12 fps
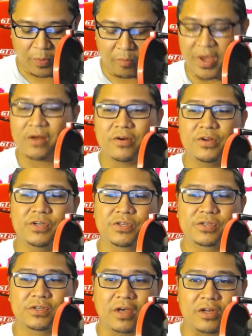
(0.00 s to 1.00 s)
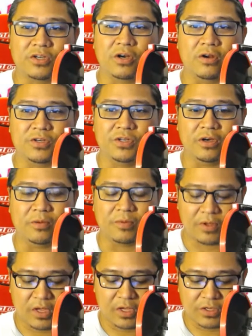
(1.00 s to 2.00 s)
Battery just got charged up,
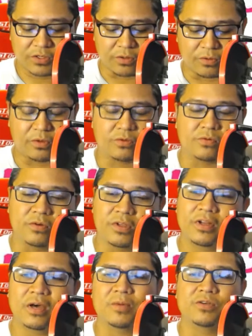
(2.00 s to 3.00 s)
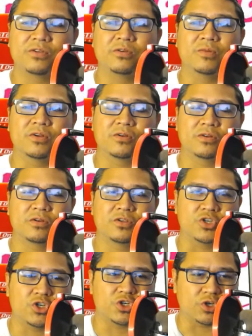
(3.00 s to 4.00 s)
so there's really not too much
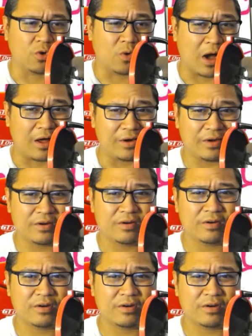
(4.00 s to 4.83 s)
to show on here.